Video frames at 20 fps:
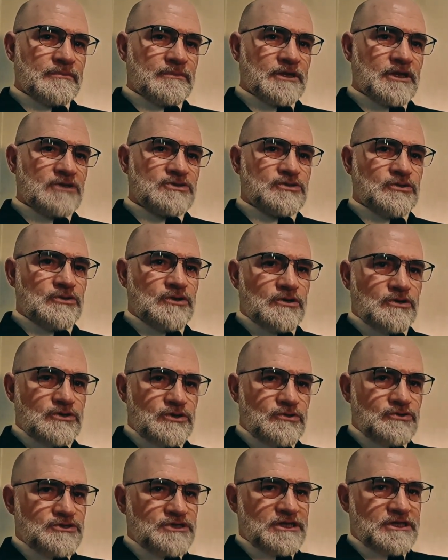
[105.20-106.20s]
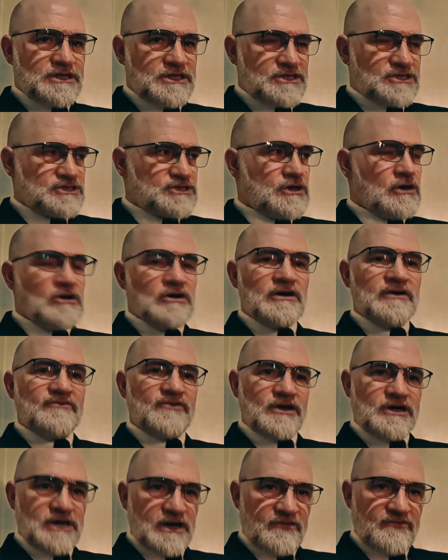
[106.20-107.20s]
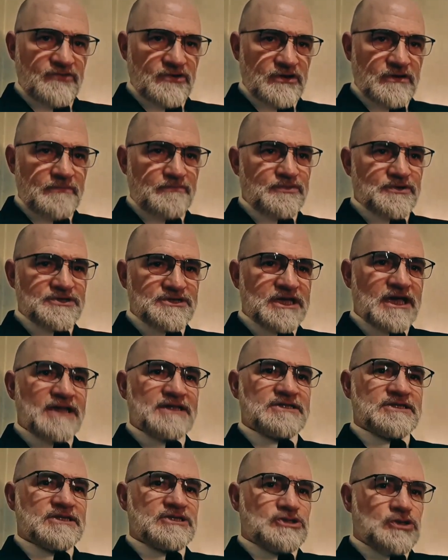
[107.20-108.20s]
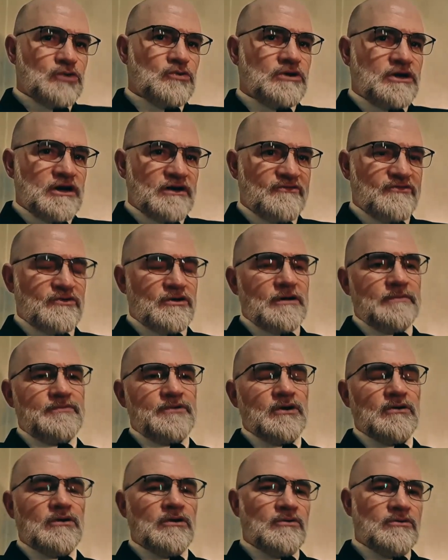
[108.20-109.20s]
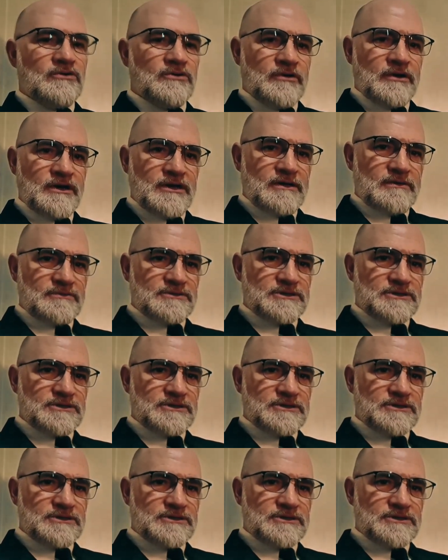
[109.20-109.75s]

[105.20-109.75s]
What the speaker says: So you're using this talk of a cover-up precisely to cover up your own crimes,